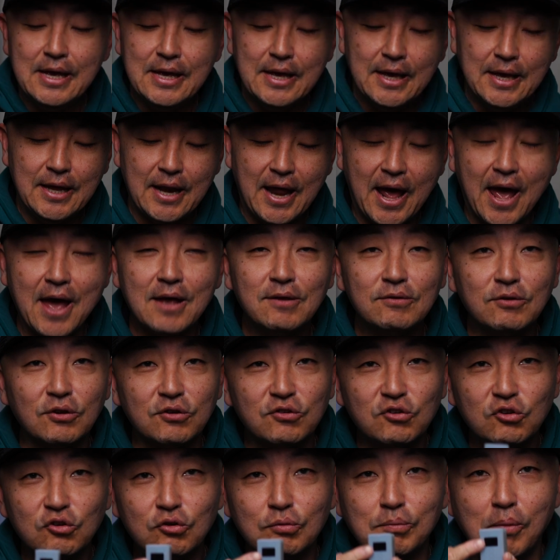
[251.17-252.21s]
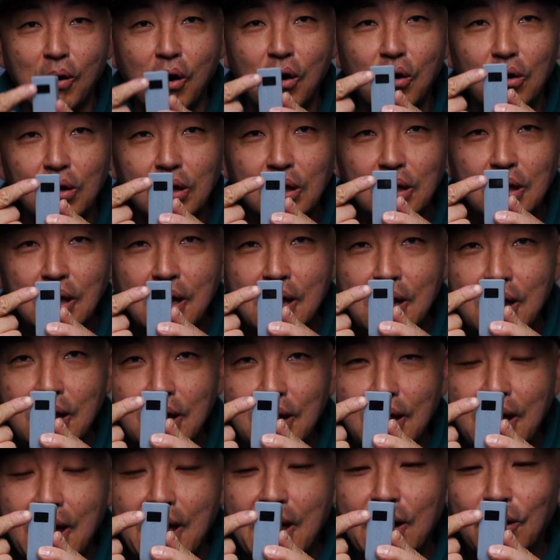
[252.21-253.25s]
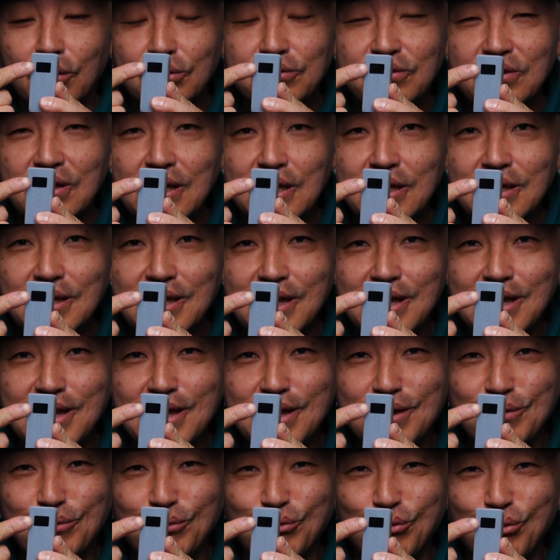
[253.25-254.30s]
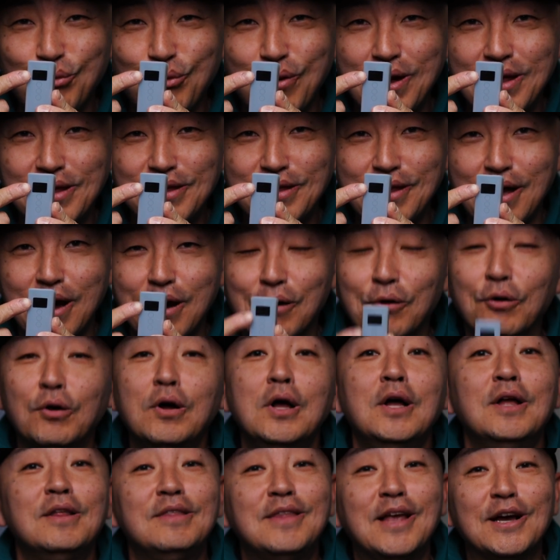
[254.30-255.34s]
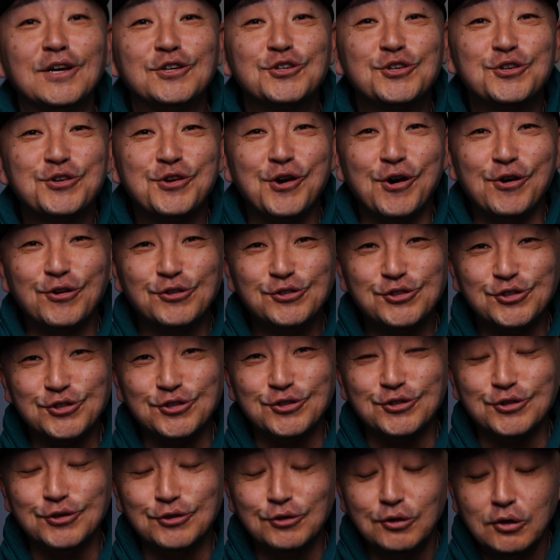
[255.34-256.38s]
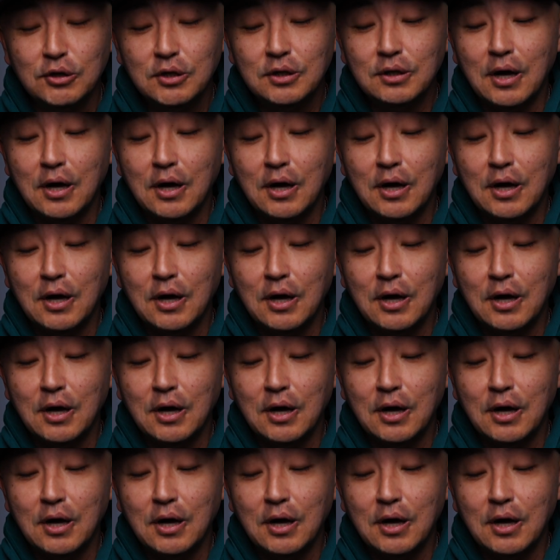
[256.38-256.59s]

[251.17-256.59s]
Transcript: It has a small LCD window that shows you